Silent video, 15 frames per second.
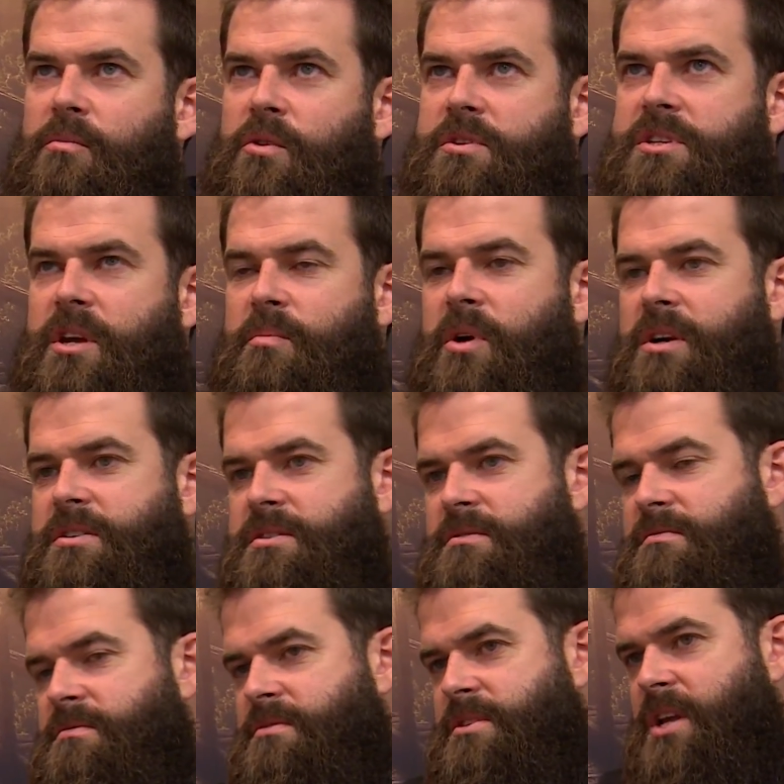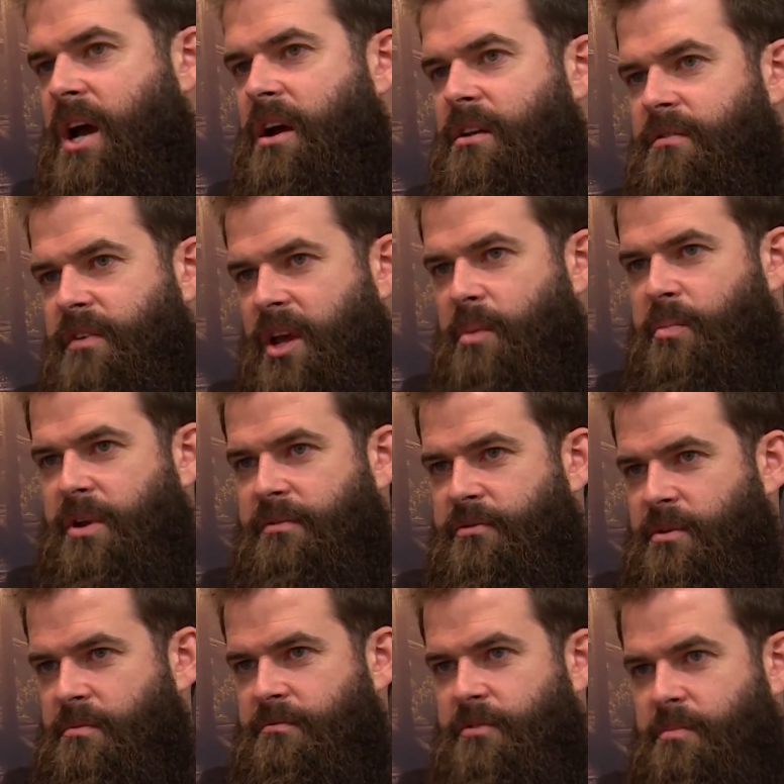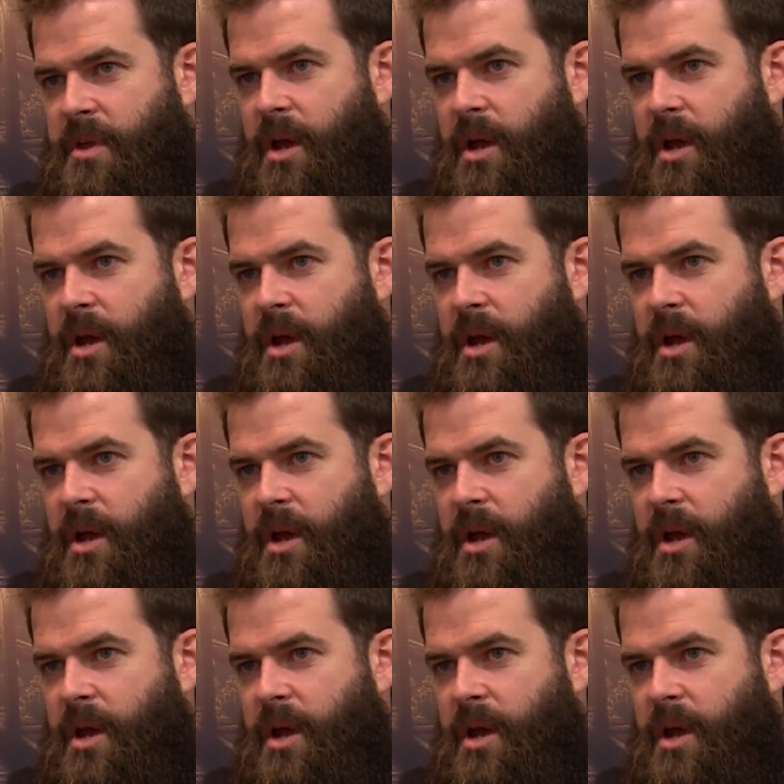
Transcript: more sandbox style of gameplay from